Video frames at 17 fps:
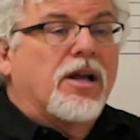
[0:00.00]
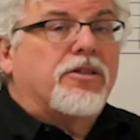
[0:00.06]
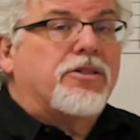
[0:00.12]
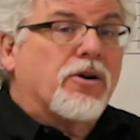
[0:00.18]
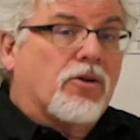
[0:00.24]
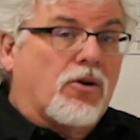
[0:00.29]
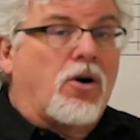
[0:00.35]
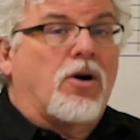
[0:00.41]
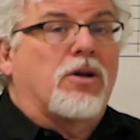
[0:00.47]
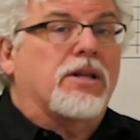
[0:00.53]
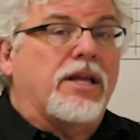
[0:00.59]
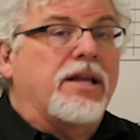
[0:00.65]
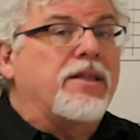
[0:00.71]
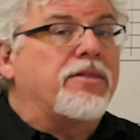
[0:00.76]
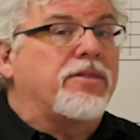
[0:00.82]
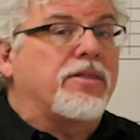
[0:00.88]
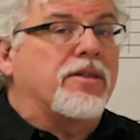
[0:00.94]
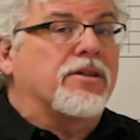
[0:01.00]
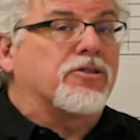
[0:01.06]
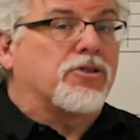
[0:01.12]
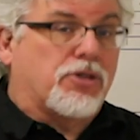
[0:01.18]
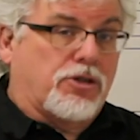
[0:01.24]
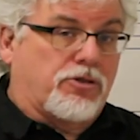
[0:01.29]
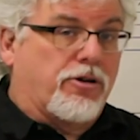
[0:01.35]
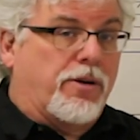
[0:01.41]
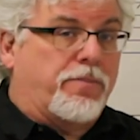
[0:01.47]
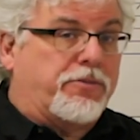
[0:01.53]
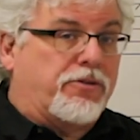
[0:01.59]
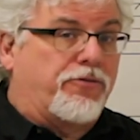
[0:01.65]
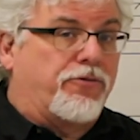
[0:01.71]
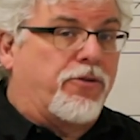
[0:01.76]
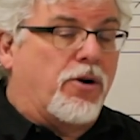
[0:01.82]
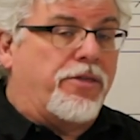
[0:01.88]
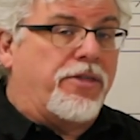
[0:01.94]
They're all in the script
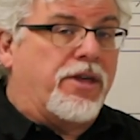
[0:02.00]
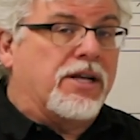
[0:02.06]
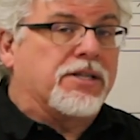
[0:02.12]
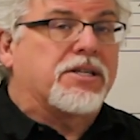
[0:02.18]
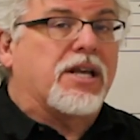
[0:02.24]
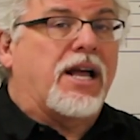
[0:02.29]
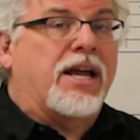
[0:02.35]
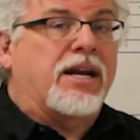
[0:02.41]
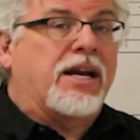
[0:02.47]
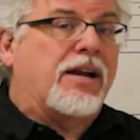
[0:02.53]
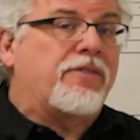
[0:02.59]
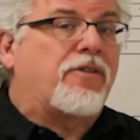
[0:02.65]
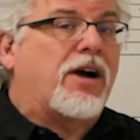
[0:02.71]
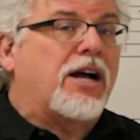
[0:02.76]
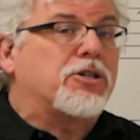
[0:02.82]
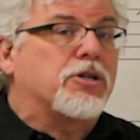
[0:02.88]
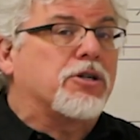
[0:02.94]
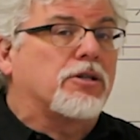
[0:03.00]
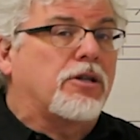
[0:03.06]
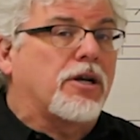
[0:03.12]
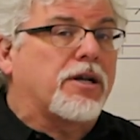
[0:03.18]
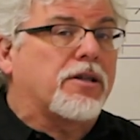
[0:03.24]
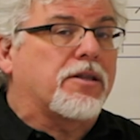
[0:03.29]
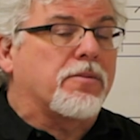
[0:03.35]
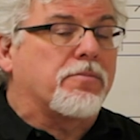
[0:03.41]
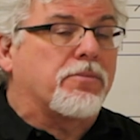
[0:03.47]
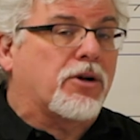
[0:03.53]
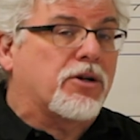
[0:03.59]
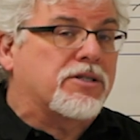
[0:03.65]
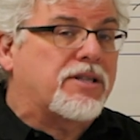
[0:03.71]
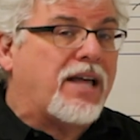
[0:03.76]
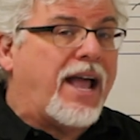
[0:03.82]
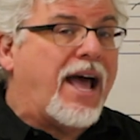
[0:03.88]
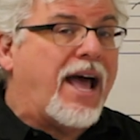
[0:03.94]
for this, and I advise you to look at them because
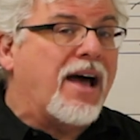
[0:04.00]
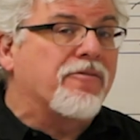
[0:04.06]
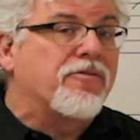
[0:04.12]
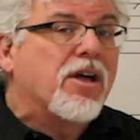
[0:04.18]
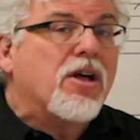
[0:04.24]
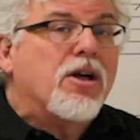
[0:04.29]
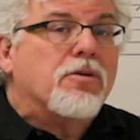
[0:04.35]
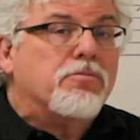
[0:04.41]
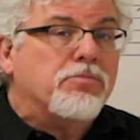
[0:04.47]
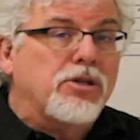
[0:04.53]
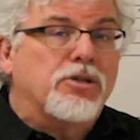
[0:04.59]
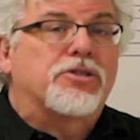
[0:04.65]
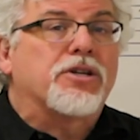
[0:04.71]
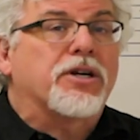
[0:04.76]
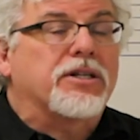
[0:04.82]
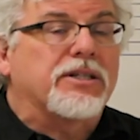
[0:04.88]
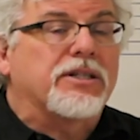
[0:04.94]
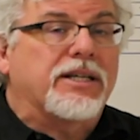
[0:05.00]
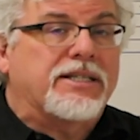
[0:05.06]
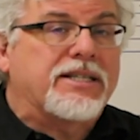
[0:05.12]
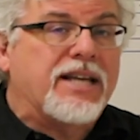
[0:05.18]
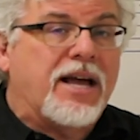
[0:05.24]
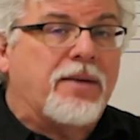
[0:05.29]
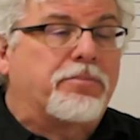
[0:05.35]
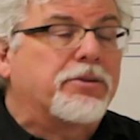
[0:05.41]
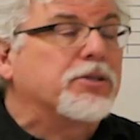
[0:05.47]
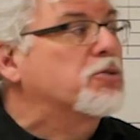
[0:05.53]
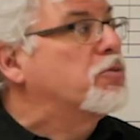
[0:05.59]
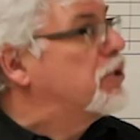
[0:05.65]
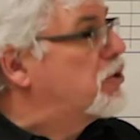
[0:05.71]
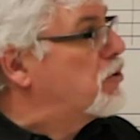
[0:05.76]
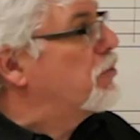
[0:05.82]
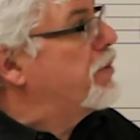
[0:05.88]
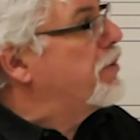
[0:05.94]
they have musical examples
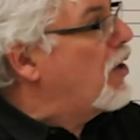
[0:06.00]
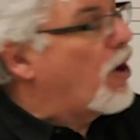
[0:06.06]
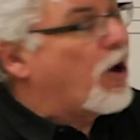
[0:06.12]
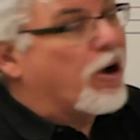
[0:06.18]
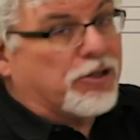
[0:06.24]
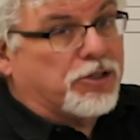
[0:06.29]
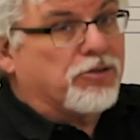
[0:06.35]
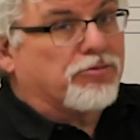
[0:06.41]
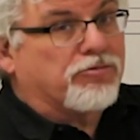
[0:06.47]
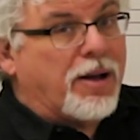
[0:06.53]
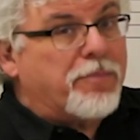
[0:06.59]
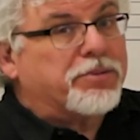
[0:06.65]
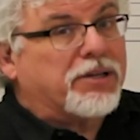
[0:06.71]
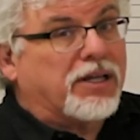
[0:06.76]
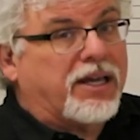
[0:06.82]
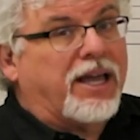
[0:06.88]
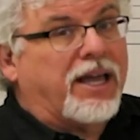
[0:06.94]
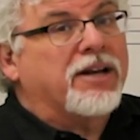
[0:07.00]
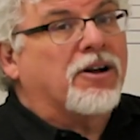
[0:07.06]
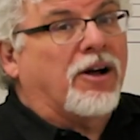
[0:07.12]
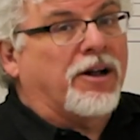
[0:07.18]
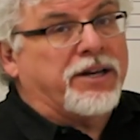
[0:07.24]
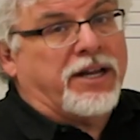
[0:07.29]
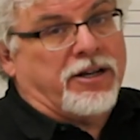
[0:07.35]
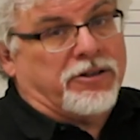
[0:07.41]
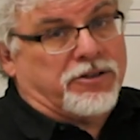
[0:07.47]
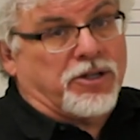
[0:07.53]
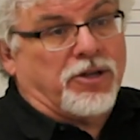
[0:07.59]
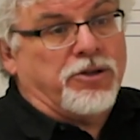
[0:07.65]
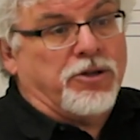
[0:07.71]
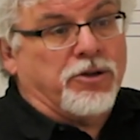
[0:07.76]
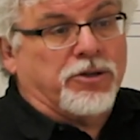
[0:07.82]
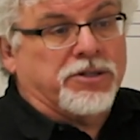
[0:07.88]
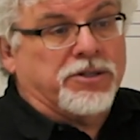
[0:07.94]
which will be hard to replicate on here so
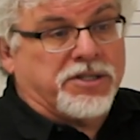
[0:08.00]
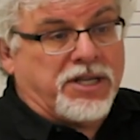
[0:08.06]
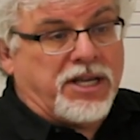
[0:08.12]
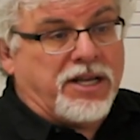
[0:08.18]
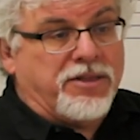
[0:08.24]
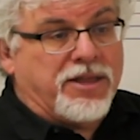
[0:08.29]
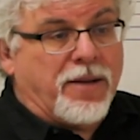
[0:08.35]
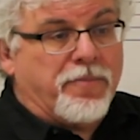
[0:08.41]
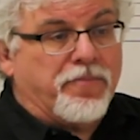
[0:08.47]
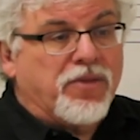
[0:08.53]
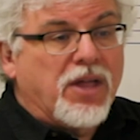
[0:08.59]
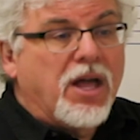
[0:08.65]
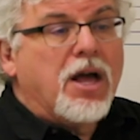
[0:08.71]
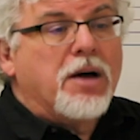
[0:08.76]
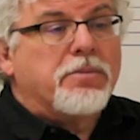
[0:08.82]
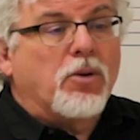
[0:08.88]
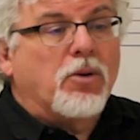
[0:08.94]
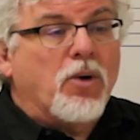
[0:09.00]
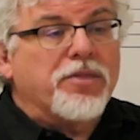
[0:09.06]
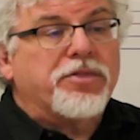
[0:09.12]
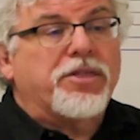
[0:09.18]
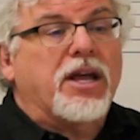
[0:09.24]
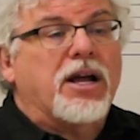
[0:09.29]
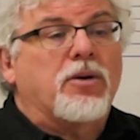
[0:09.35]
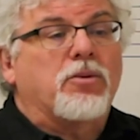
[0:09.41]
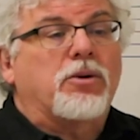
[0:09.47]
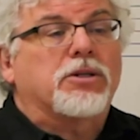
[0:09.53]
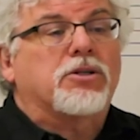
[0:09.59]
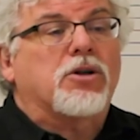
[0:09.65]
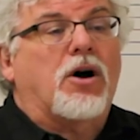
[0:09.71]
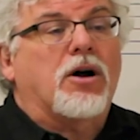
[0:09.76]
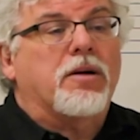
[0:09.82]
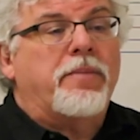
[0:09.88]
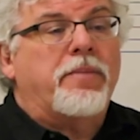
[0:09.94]
you can see them. But one thing I will
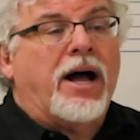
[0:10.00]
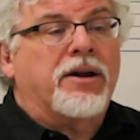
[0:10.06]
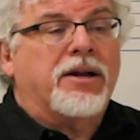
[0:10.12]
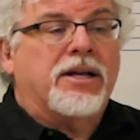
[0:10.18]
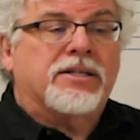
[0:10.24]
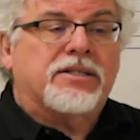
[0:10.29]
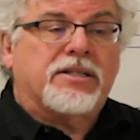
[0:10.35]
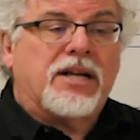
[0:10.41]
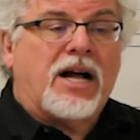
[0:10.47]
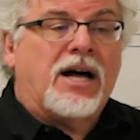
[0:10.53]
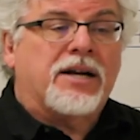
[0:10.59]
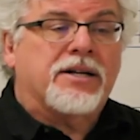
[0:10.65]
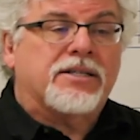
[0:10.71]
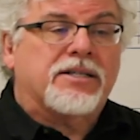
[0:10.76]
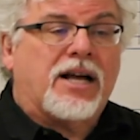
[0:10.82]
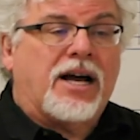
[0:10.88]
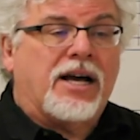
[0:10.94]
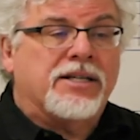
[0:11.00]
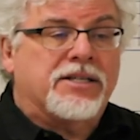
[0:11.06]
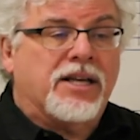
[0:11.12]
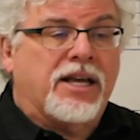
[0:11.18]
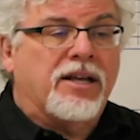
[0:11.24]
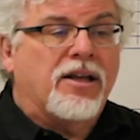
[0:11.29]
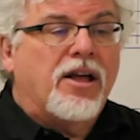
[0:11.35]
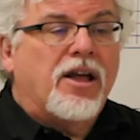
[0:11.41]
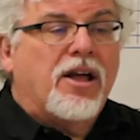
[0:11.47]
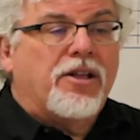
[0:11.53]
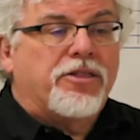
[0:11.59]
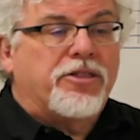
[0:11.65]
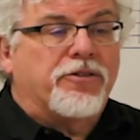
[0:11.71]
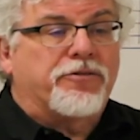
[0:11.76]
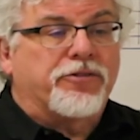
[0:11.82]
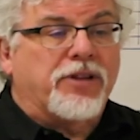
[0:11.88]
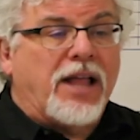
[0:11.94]
talk about is tonicizing
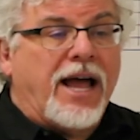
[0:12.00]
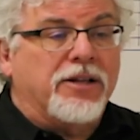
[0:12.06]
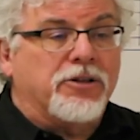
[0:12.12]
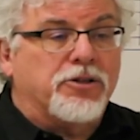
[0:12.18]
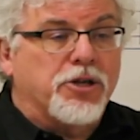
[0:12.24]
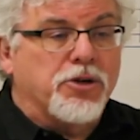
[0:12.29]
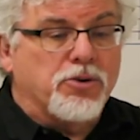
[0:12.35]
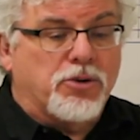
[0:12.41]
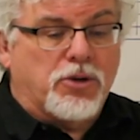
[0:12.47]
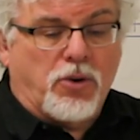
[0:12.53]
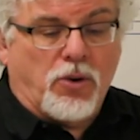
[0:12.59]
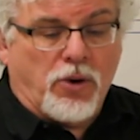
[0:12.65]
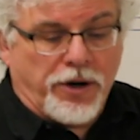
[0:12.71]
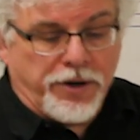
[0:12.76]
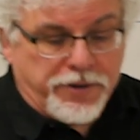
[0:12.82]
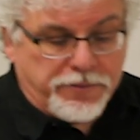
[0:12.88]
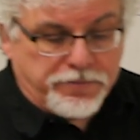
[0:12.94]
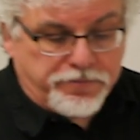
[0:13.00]
the flat 2 chord.